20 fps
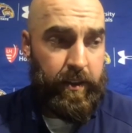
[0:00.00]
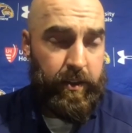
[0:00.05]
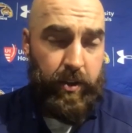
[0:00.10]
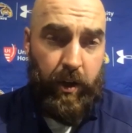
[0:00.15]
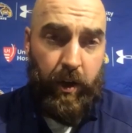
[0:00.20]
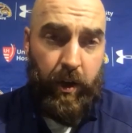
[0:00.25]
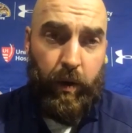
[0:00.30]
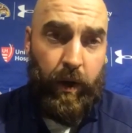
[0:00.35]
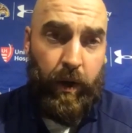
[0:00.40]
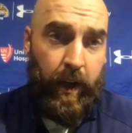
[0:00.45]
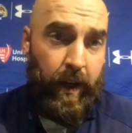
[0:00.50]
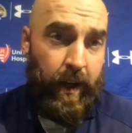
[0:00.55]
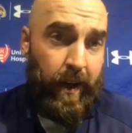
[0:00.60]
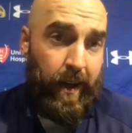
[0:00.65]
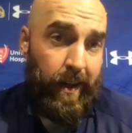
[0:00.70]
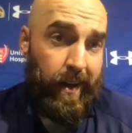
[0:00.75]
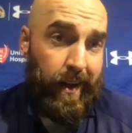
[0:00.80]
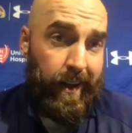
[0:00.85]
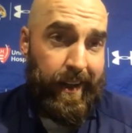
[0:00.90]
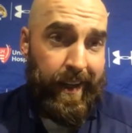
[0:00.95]
So,
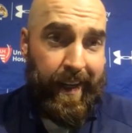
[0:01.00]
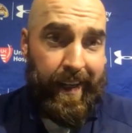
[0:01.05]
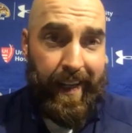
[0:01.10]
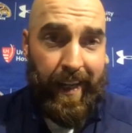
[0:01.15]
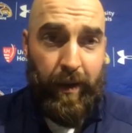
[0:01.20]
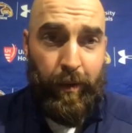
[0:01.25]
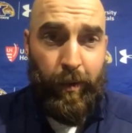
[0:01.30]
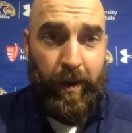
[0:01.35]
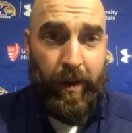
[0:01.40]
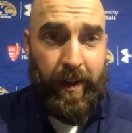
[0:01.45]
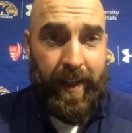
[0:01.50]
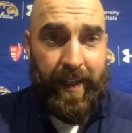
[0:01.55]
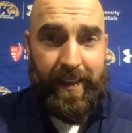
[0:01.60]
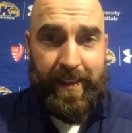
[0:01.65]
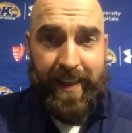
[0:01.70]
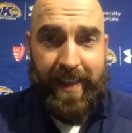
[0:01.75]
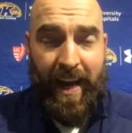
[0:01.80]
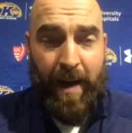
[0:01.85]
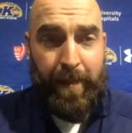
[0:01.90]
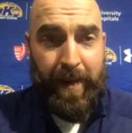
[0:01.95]
again, anyone,
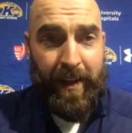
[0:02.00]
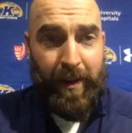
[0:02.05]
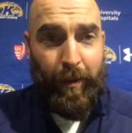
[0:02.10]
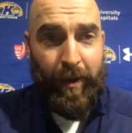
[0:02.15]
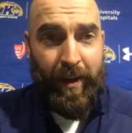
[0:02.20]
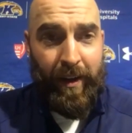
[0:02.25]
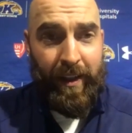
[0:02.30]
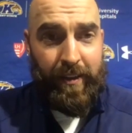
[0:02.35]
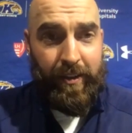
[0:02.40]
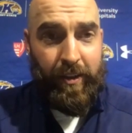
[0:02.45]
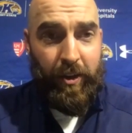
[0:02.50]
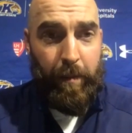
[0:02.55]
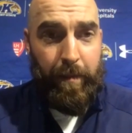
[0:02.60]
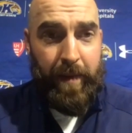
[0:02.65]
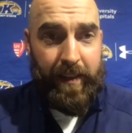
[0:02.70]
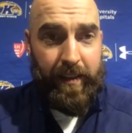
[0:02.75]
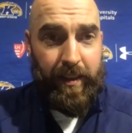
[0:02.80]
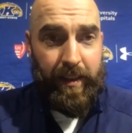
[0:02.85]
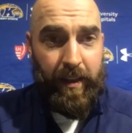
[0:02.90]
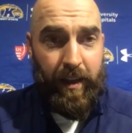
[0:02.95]
anytime, anywhere, let's go
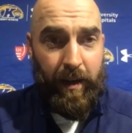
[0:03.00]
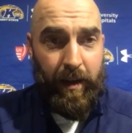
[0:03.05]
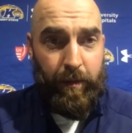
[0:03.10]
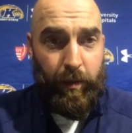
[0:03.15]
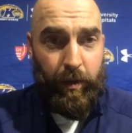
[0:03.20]
mix it up.